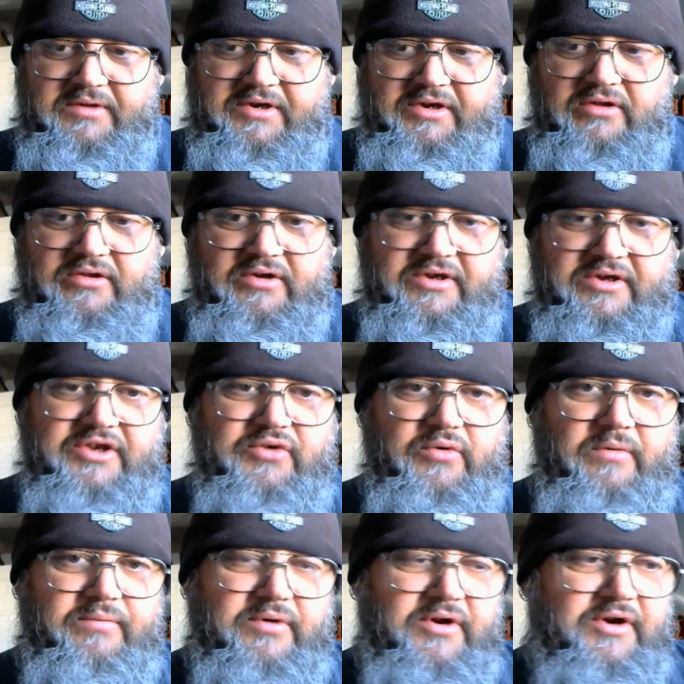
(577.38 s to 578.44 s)
to go look
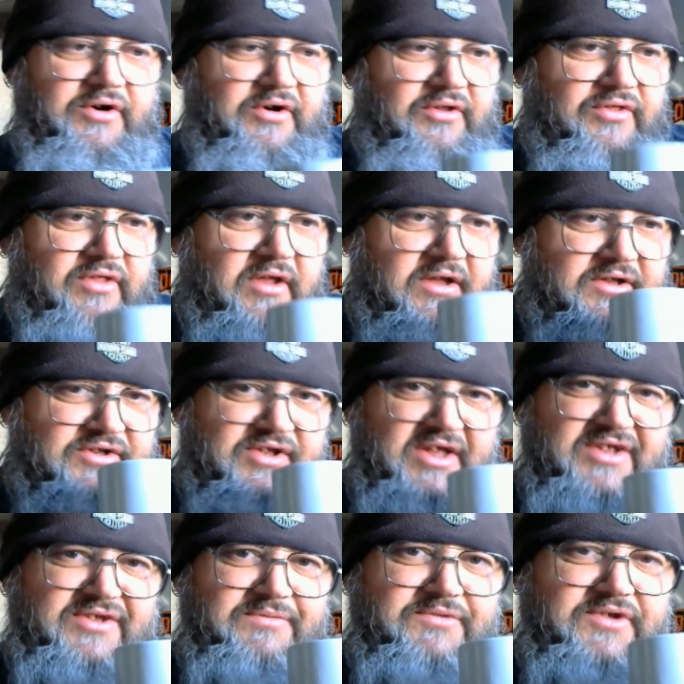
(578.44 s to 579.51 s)
into a printer and things,
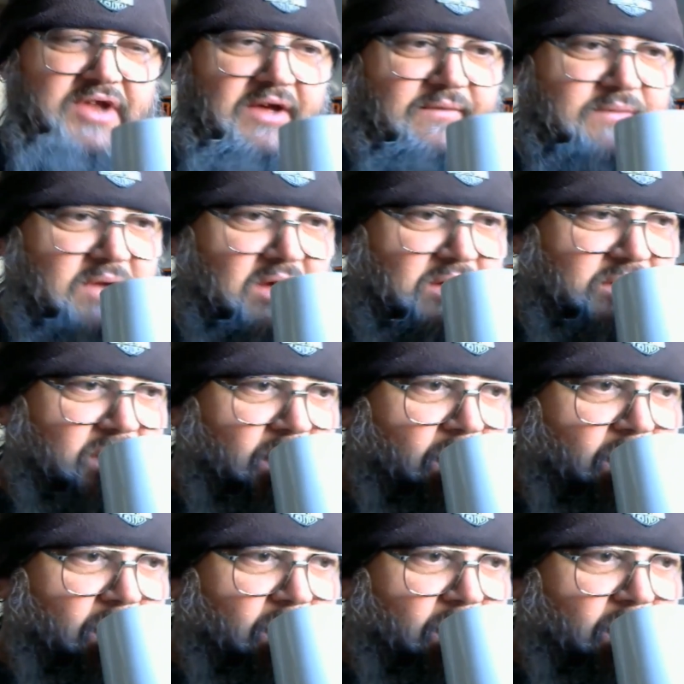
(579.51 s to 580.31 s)
get some stuff done.